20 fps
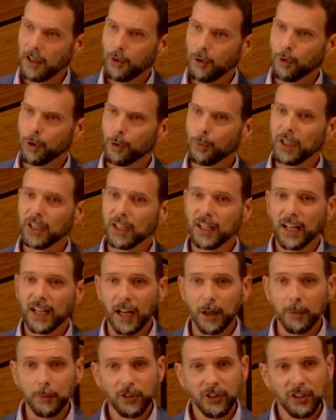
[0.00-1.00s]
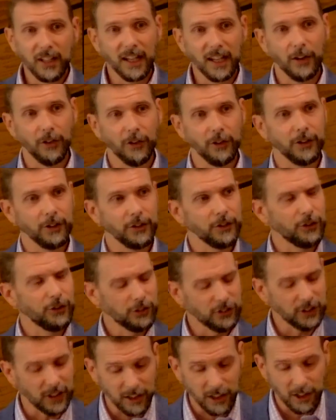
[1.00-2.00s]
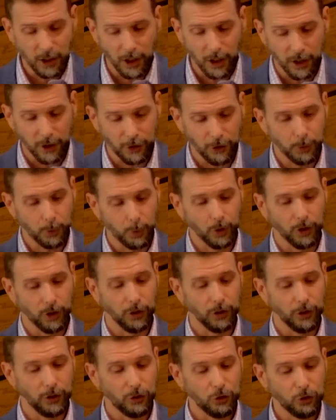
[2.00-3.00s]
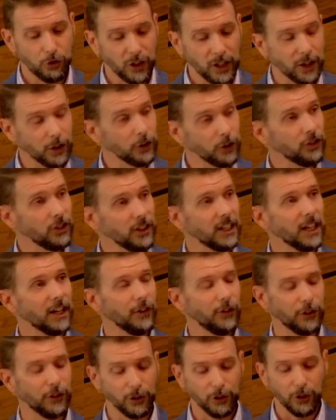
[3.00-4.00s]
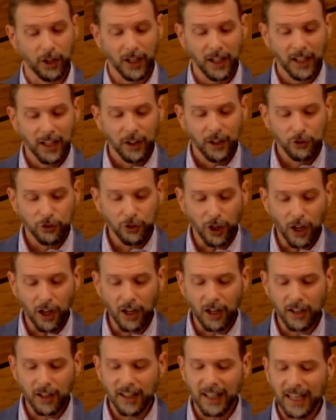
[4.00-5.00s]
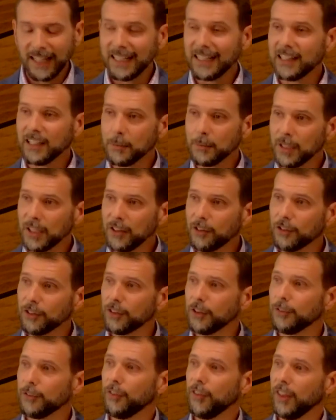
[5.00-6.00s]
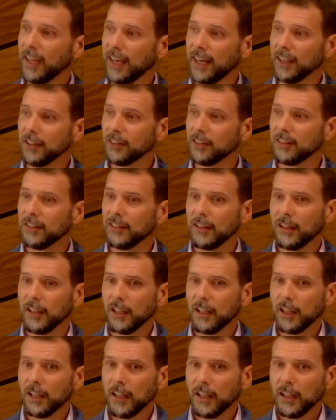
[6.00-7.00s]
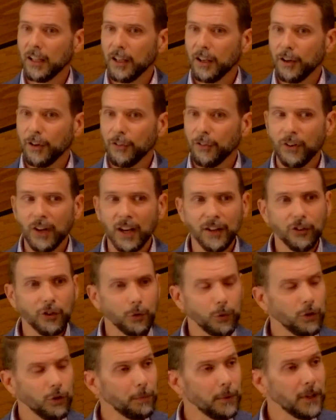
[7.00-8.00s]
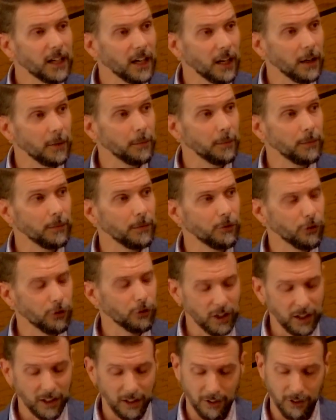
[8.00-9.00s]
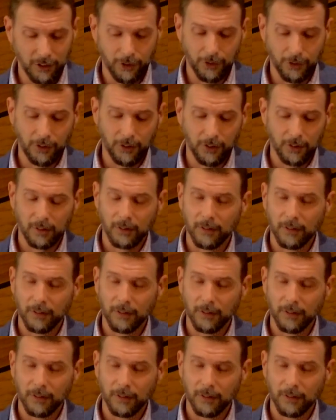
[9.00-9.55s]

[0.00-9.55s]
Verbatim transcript: where we can come together, study God's Word, share together, talk, and in the midst of that, find that we've become friends.